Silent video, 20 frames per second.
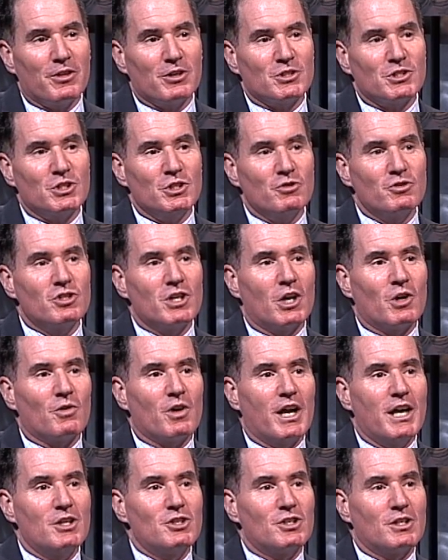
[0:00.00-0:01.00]
this new
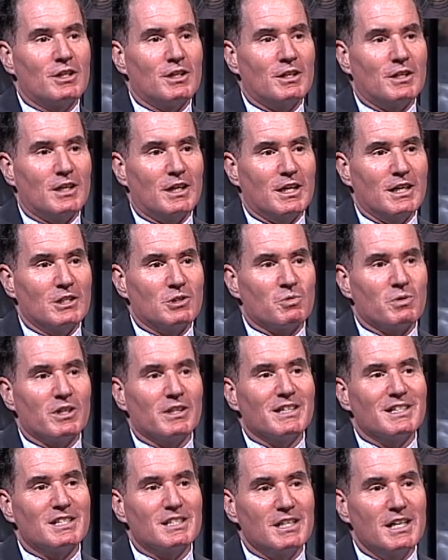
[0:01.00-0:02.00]
generation is
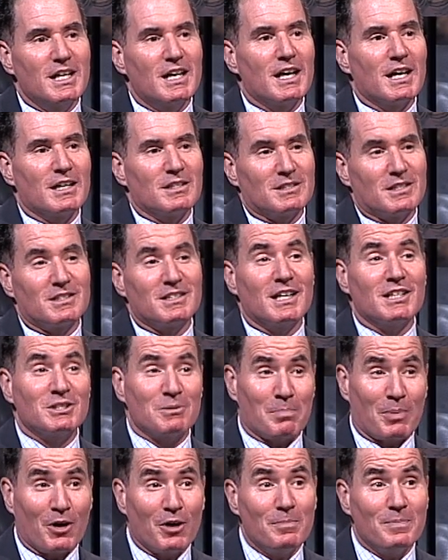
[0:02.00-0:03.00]
really seeking is a sense
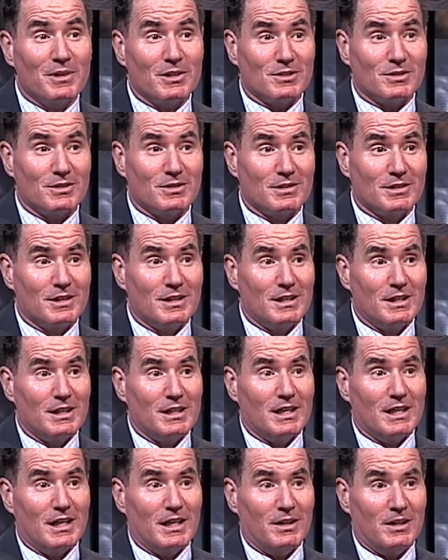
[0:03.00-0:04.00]
of purpose
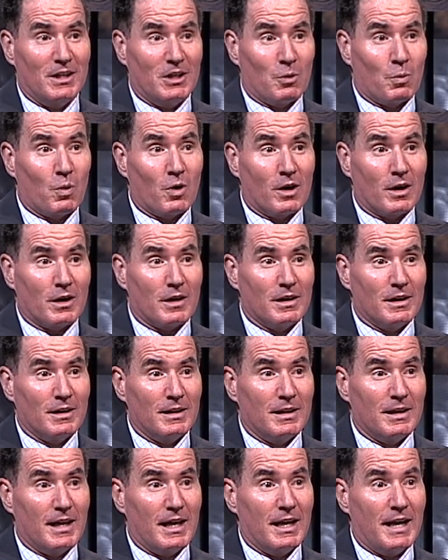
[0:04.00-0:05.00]
in their work,
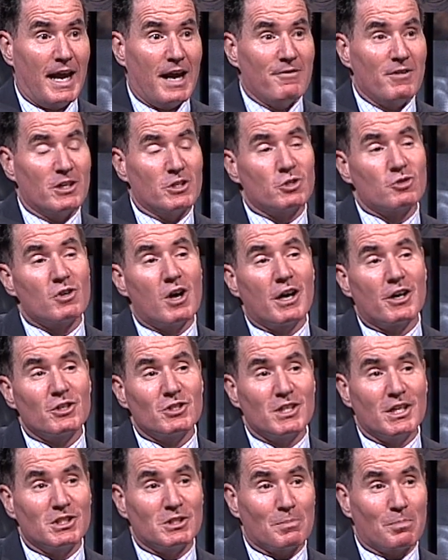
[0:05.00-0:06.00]
and, and having a stronger
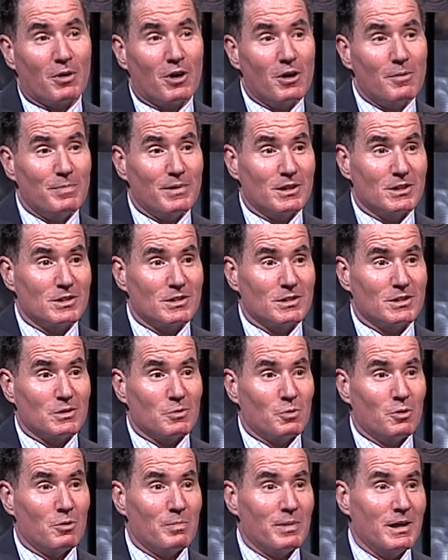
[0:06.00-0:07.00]
sense of purpose
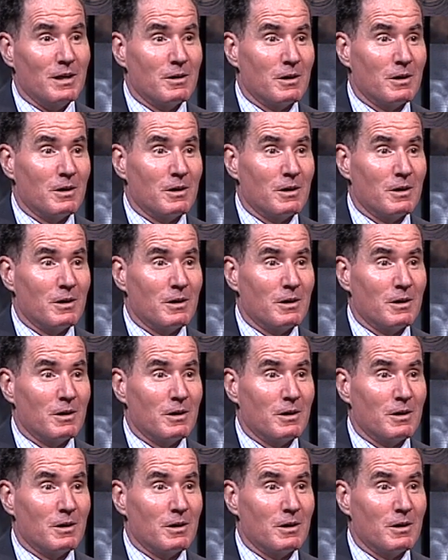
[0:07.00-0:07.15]
will be